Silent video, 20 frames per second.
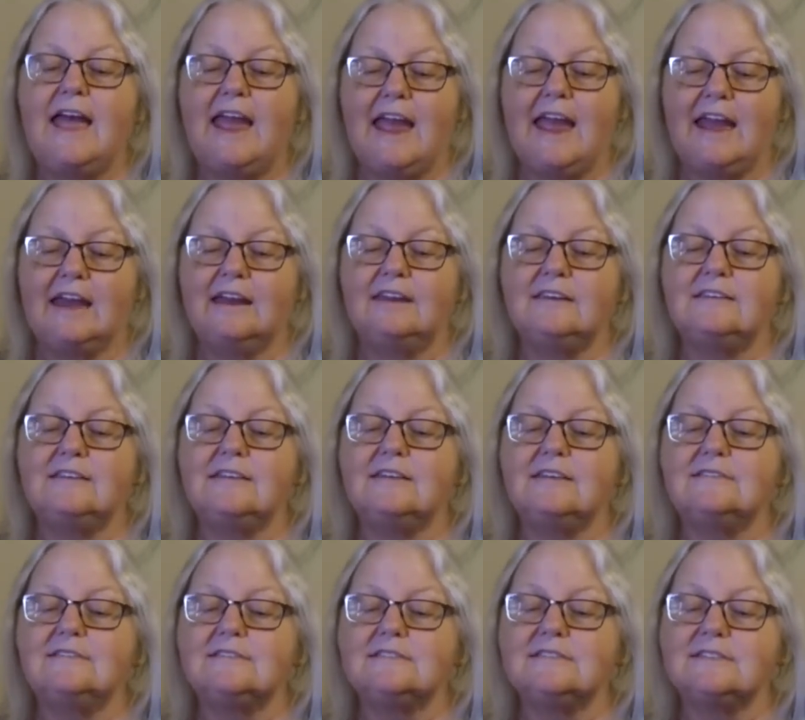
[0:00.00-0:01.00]
and
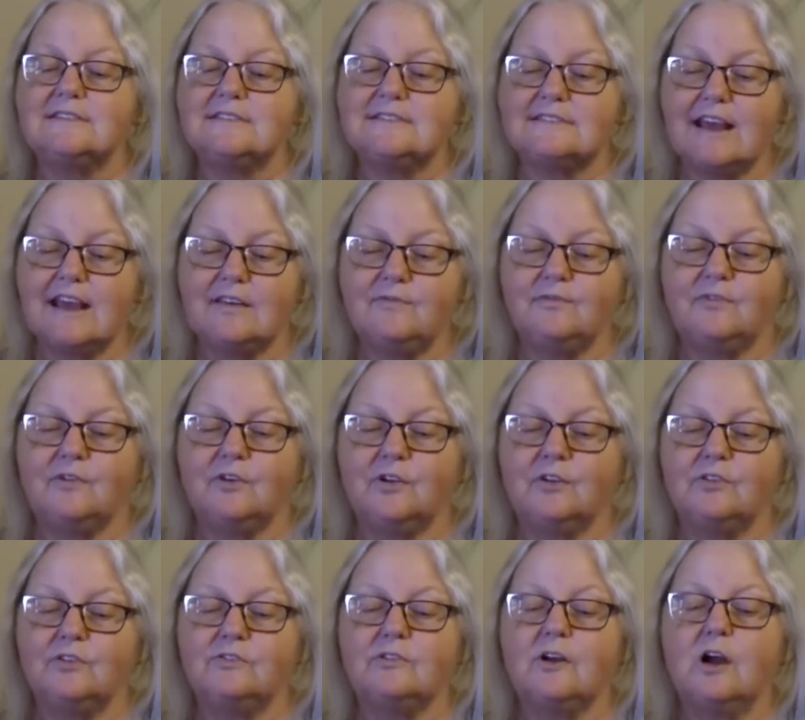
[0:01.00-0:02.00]
his
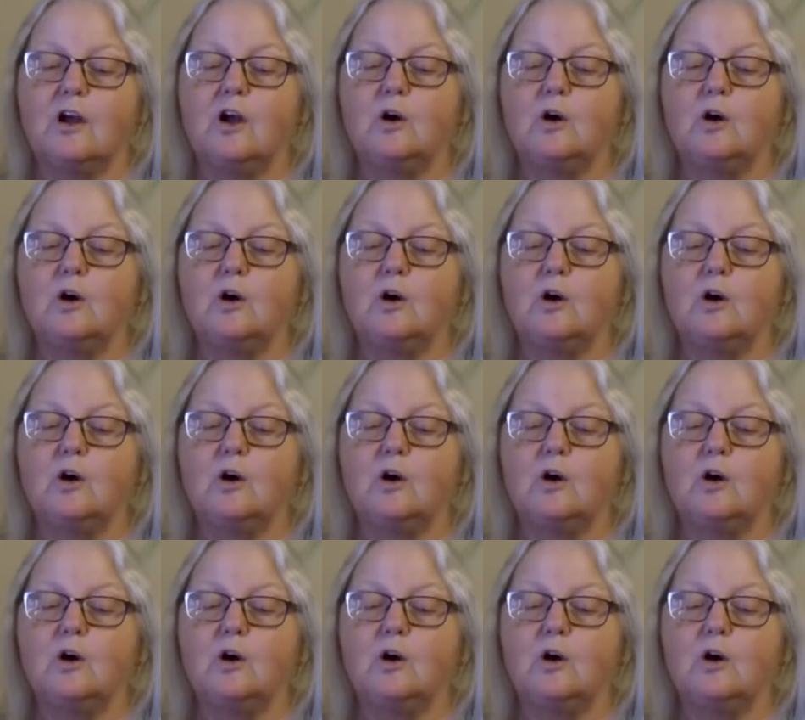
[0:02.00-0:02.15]
disciples